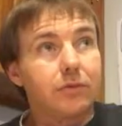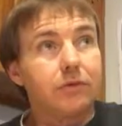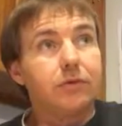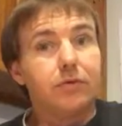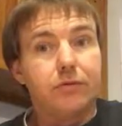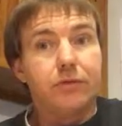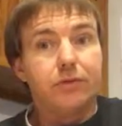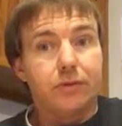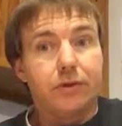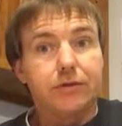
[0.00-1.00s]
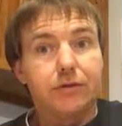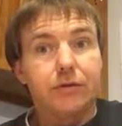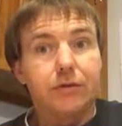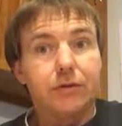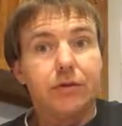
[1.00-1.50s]
Also, you know, like I said
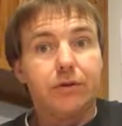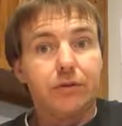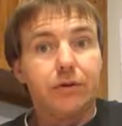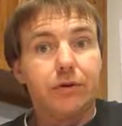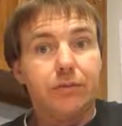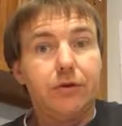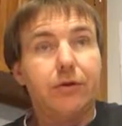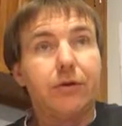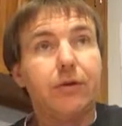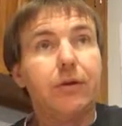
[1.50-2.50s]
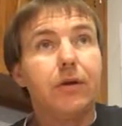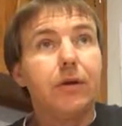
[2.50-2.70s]
earlier, Yum Dinger,